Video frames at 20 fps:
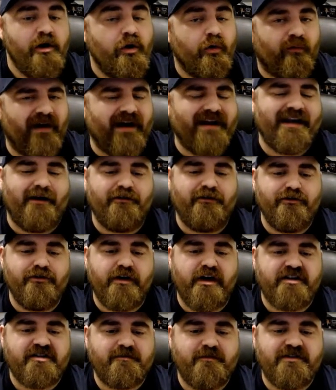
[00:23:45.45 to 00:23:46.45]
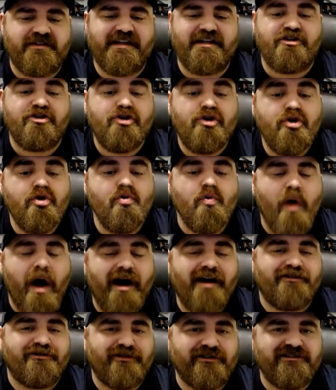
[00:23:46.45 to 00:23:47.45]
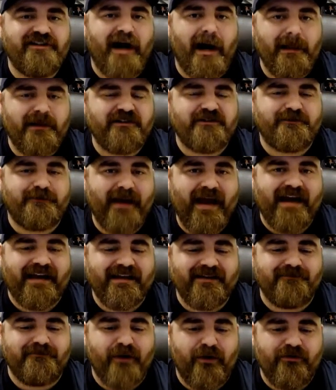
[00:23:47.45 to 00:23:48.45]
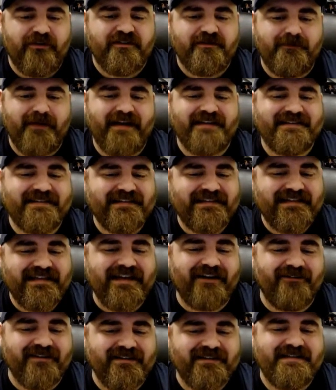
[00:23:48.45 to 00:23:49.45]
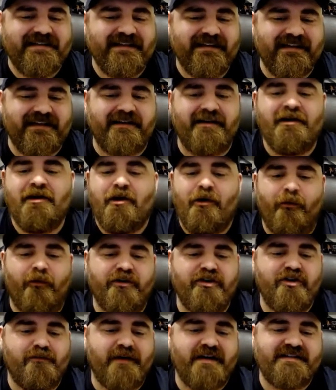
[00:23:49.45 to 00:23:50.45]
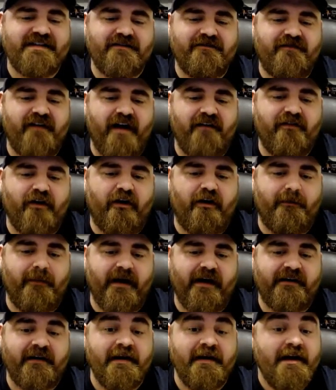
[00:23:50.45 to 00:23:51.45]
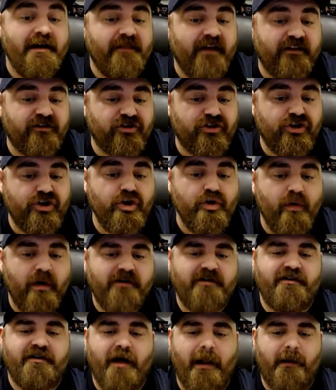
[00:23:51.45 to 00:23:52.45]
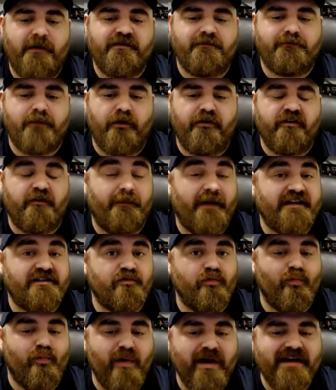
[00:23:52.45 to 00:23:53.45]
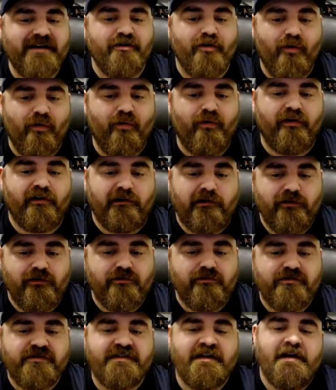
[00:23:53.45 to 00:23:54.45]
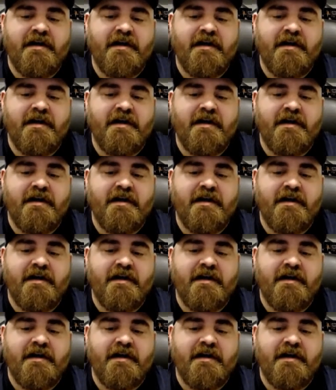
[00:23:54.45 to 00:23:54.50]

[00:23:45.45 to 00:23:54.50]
Right now, new customers get $200 back in bonus bets guaranteed when you place a $5 bet. That's $200 in bonus bets, win or lose.